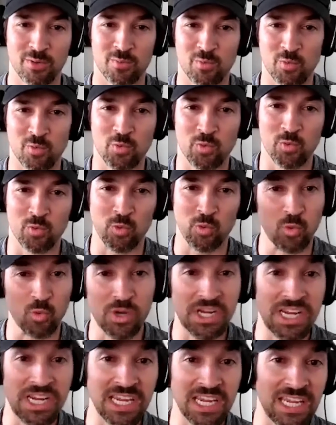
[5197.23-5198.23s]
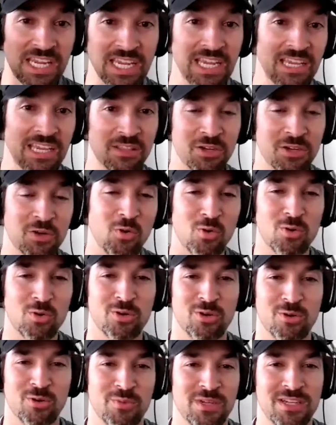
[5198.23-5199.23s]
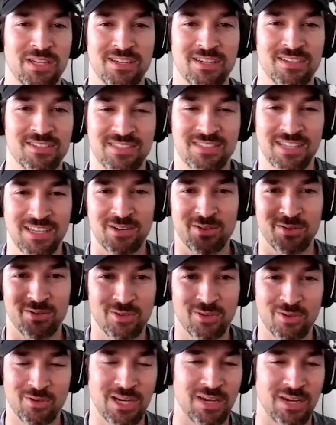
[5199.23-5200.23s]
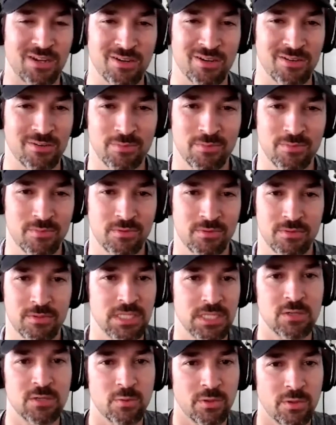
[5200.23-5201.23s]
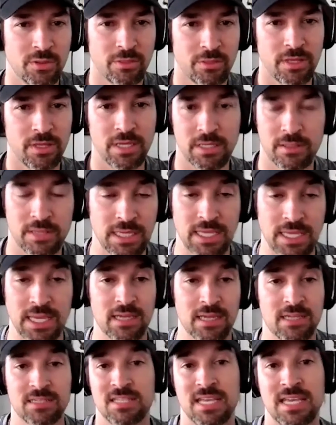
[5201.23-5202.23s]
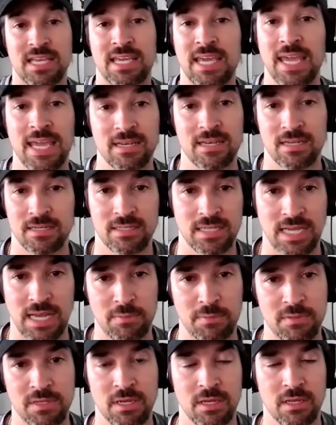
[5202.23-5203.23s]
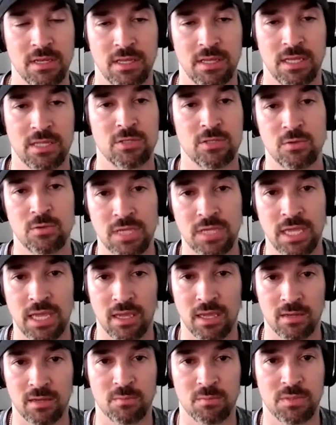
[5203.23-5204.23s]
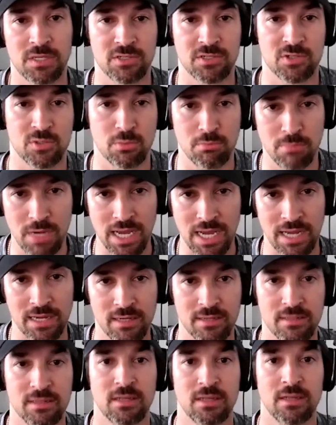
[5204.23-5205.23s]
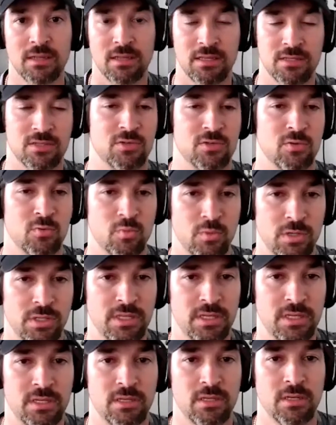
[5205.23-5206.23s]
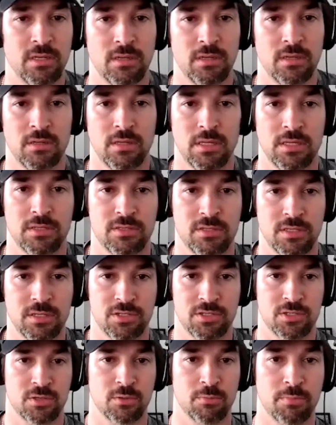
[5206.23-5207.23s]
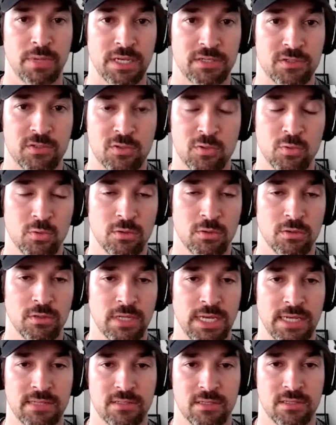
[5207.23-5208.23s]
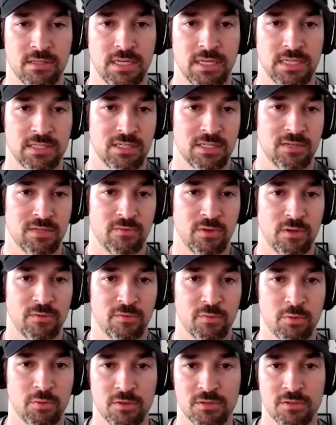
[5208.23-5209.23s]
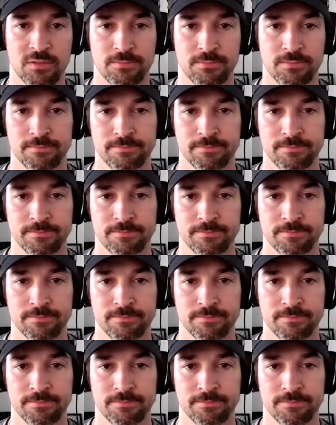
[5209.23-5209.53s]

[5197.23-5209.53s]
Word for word: reeing in the corner because they don't know how to deal with, like, they can't adapt. And you can, because your mind is your really... Is your best tool as an evolved person.